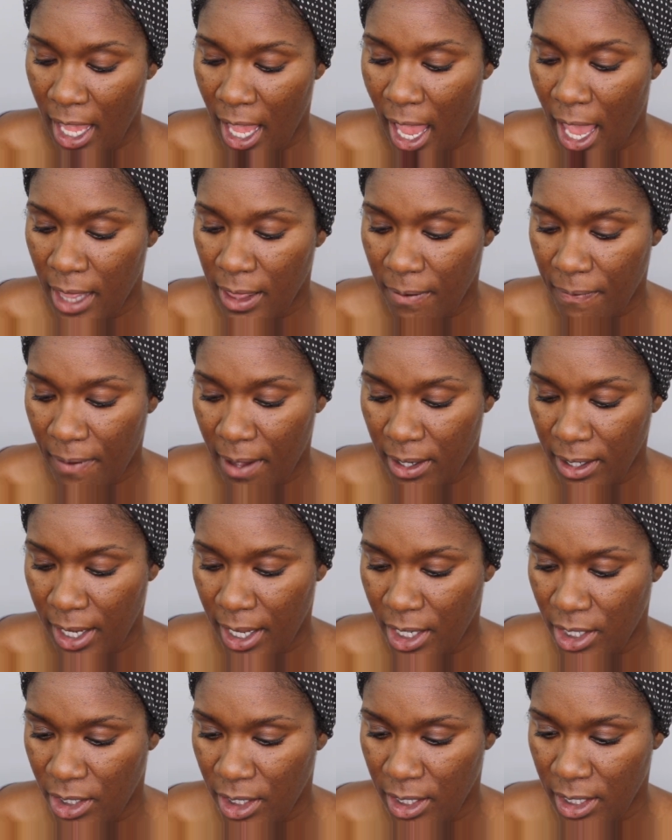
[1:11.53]
and the
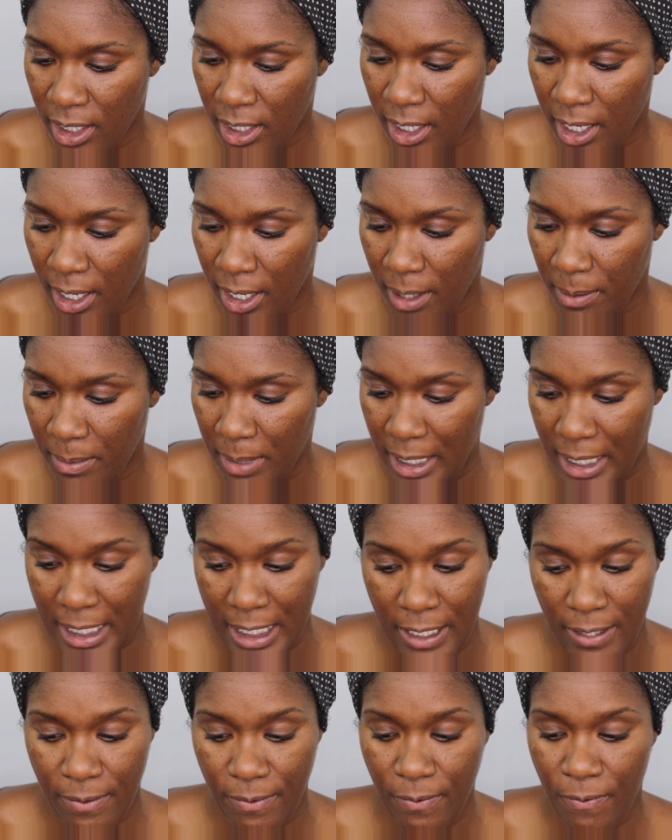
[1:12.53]
foundations come
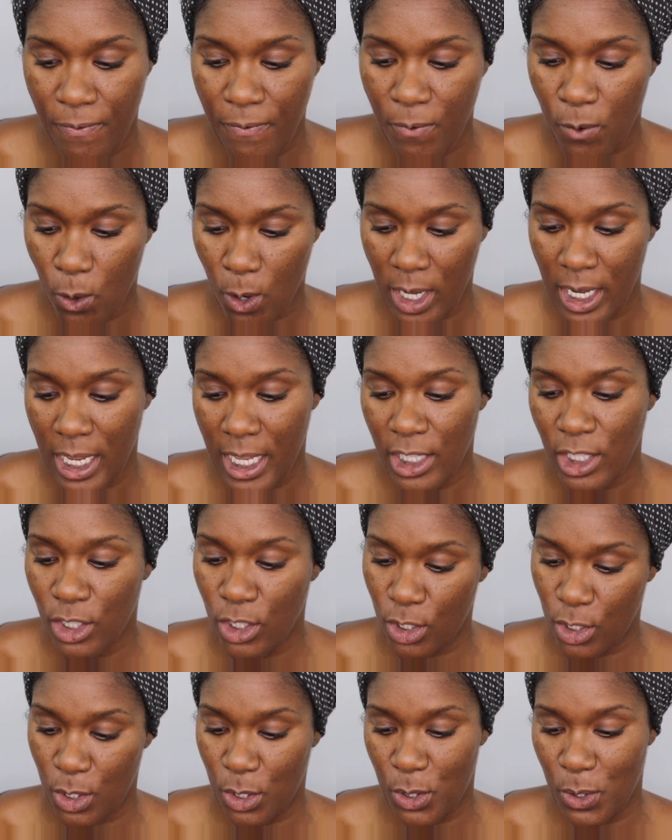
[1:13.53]
in
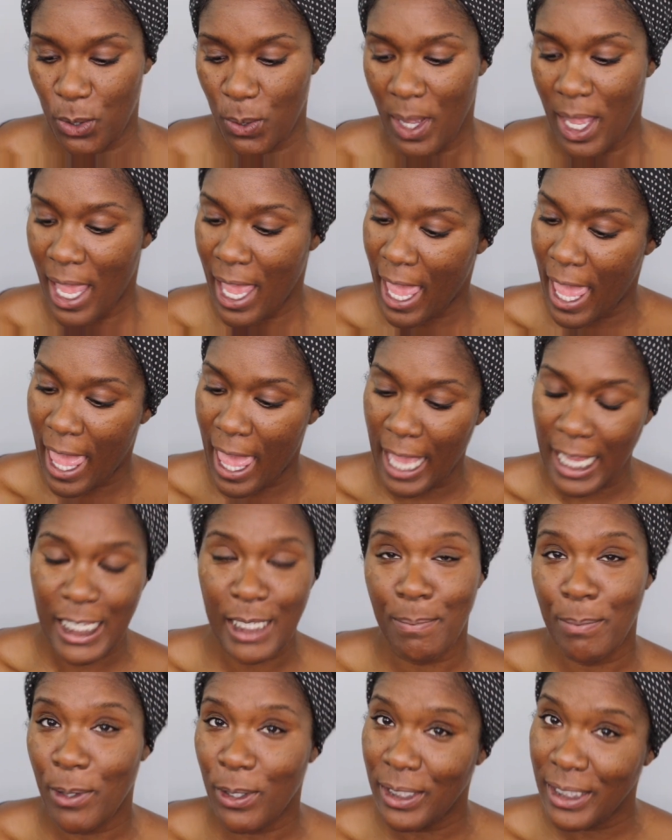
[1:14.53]
42
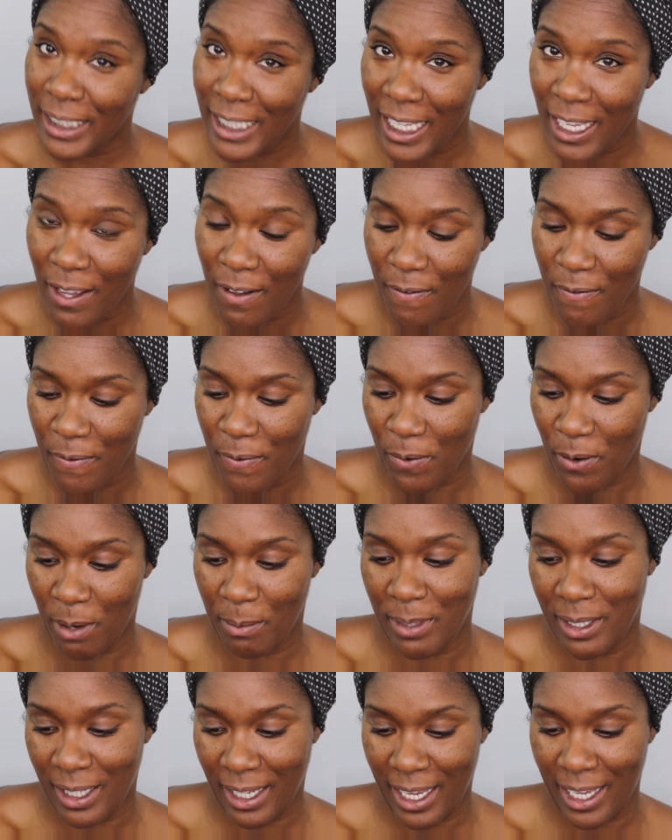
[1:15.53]
expertly
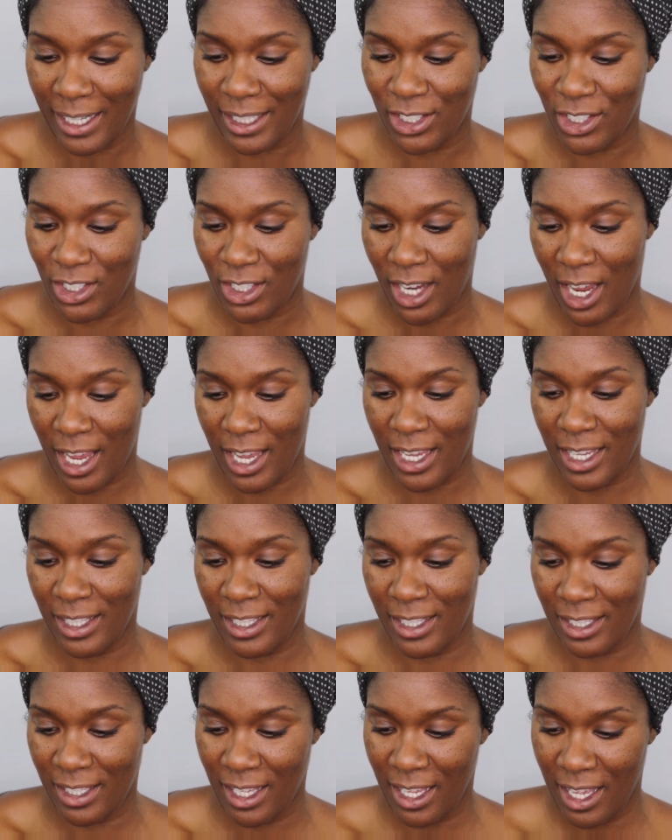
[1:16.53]
formulated
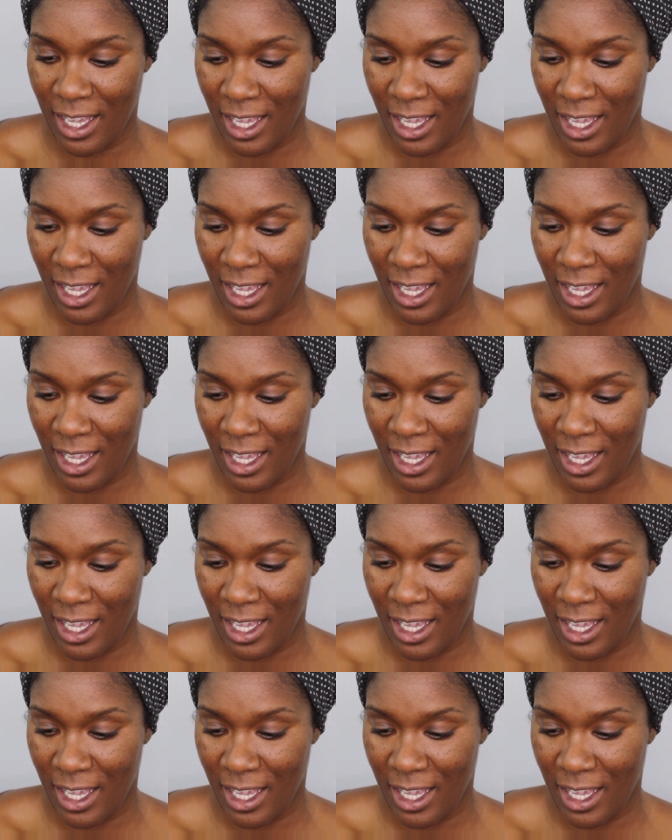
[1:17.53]
shades.